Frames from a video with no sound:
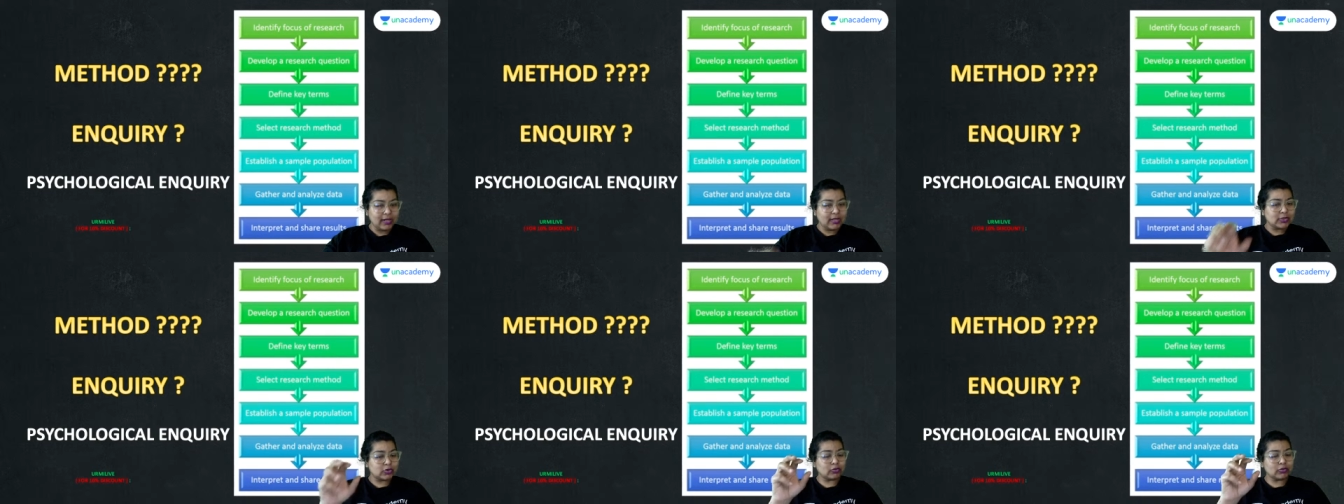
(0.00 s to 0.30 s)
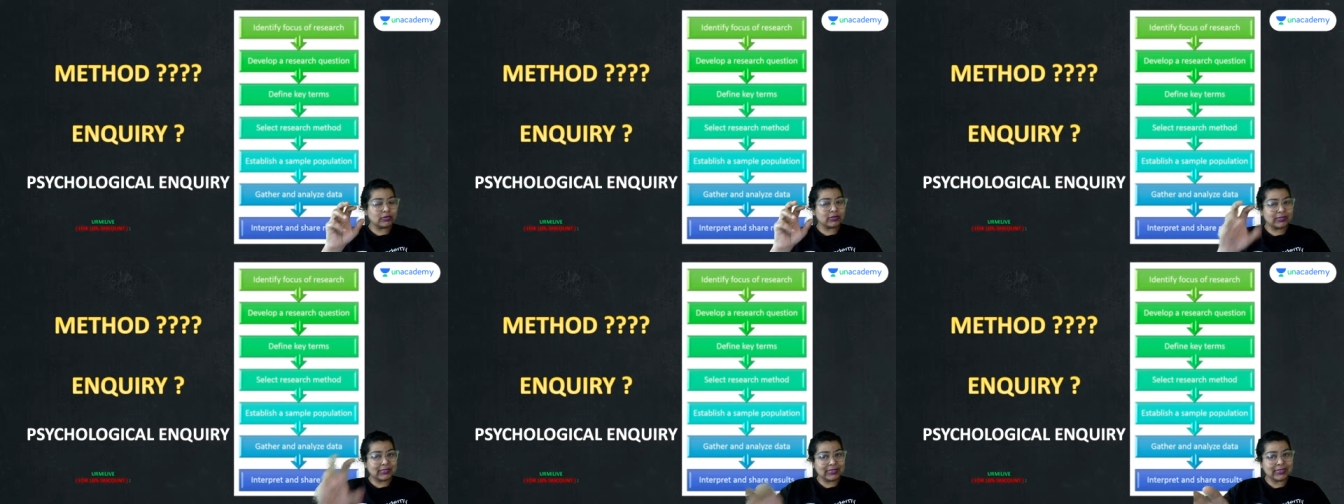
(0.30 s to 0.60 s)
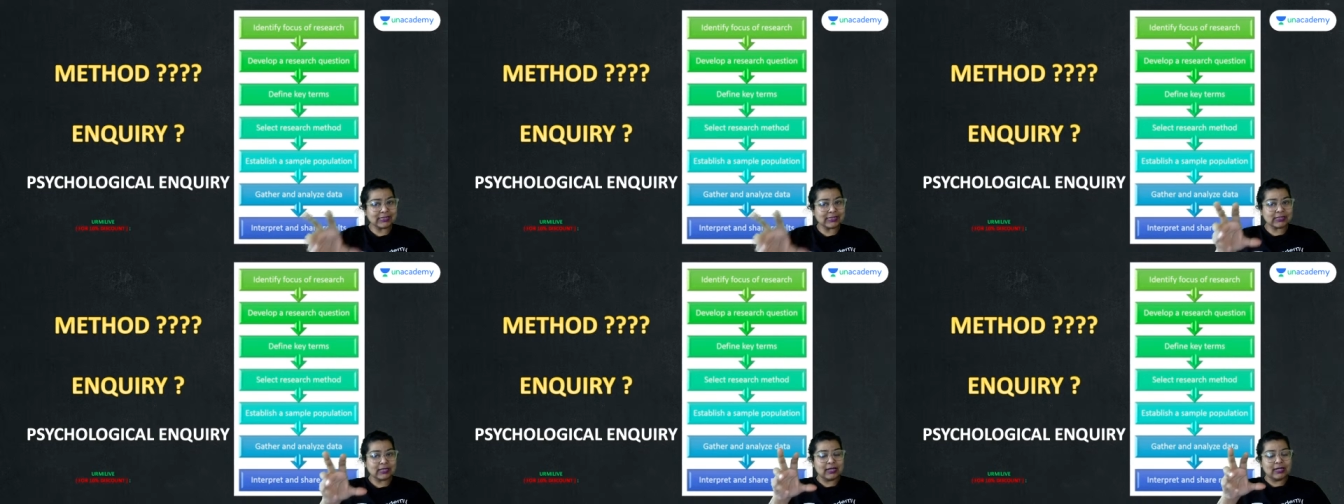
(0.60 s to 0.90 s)
So
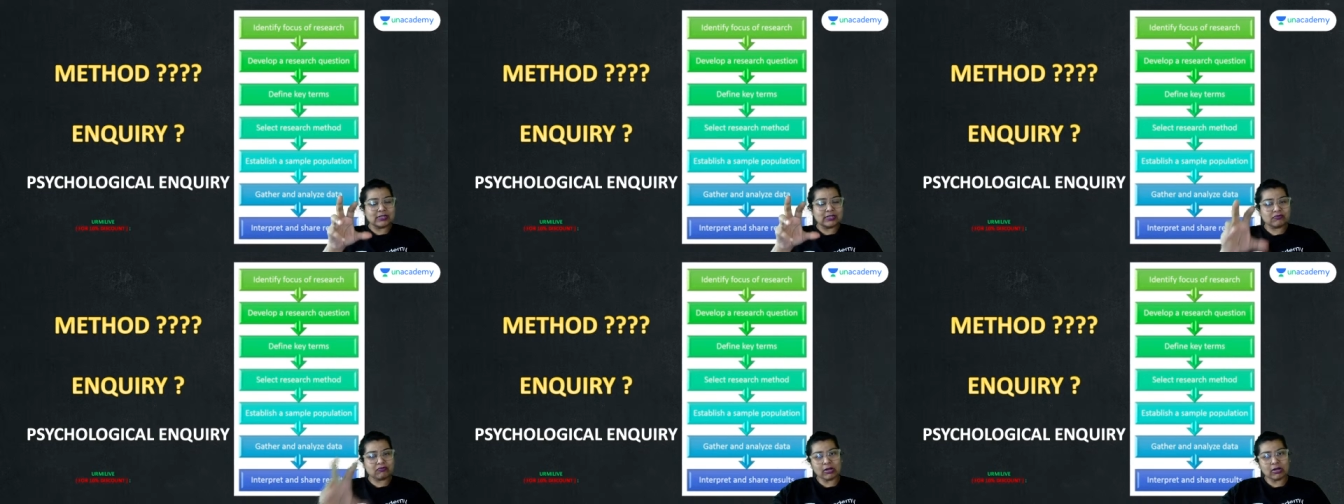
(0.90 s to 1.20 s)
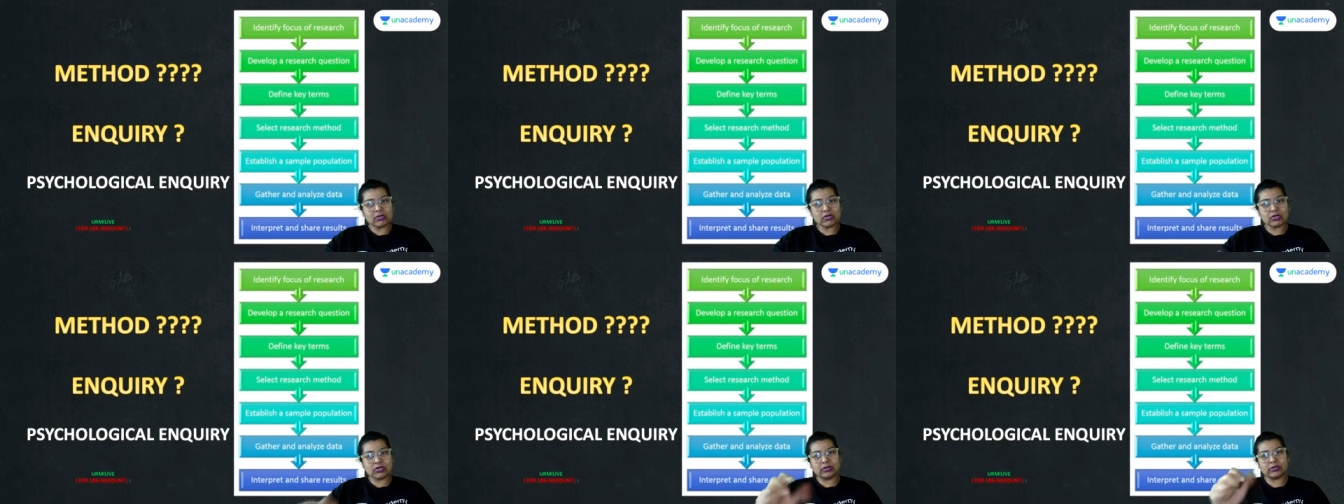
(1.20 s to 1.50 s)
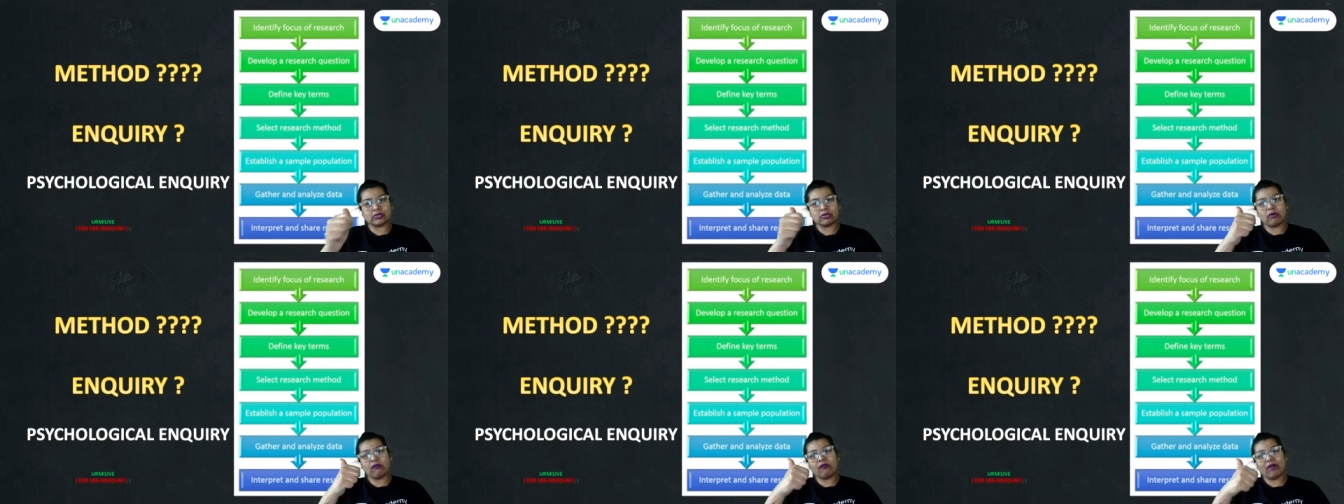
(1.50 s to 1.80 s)
these
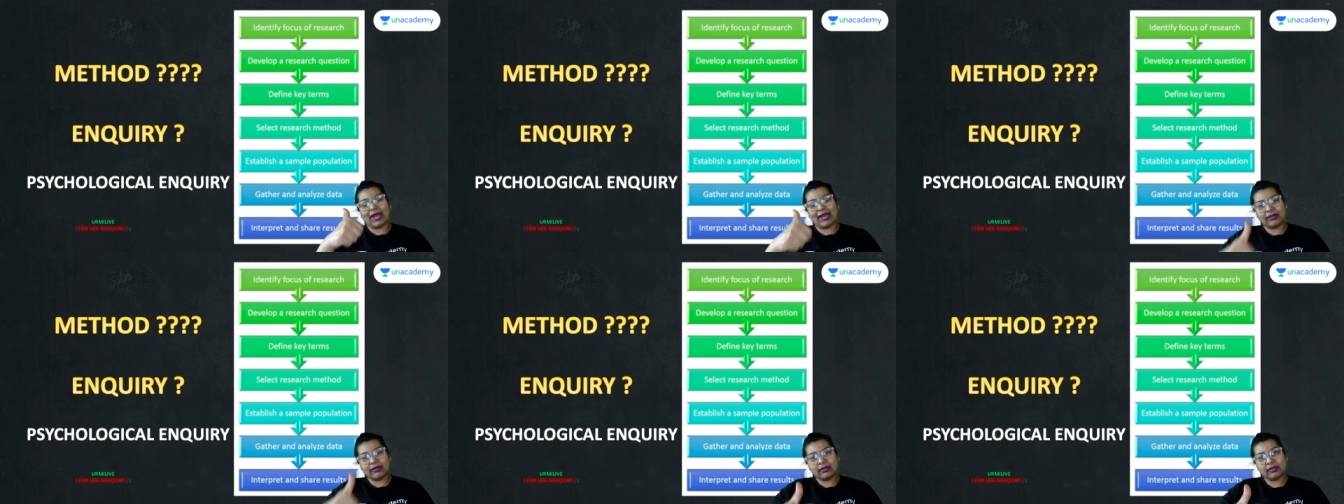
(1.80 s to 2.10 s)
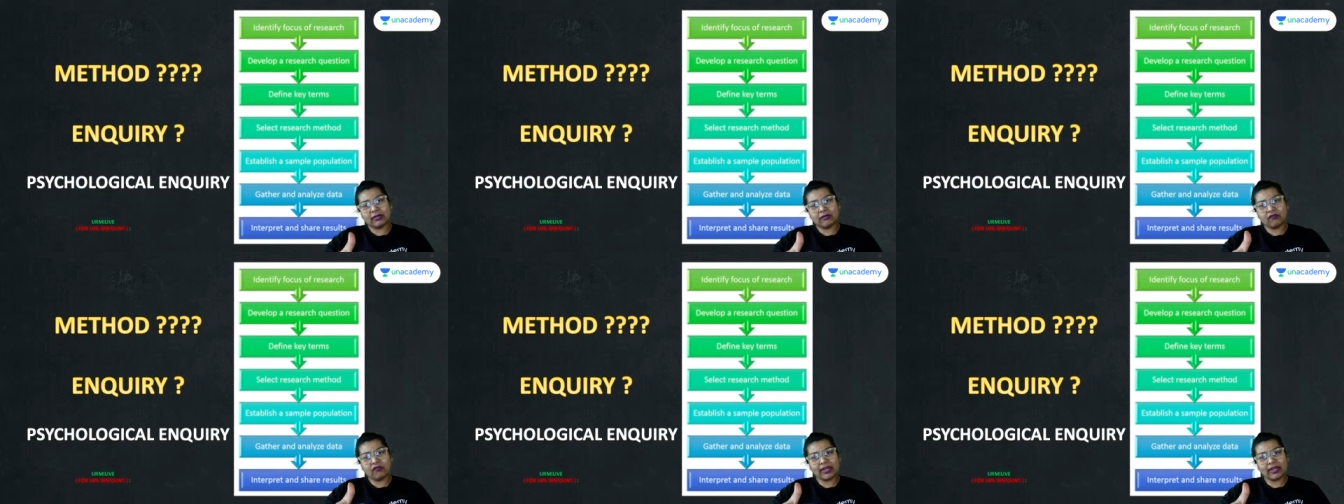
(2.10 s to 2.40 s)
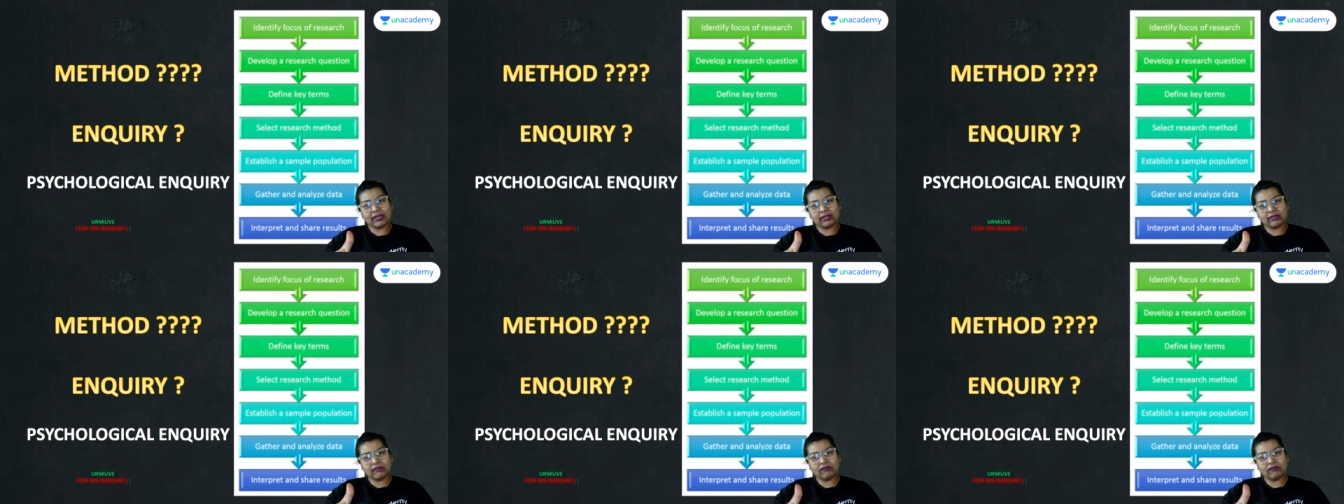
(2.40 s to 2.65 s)
structures of identifying the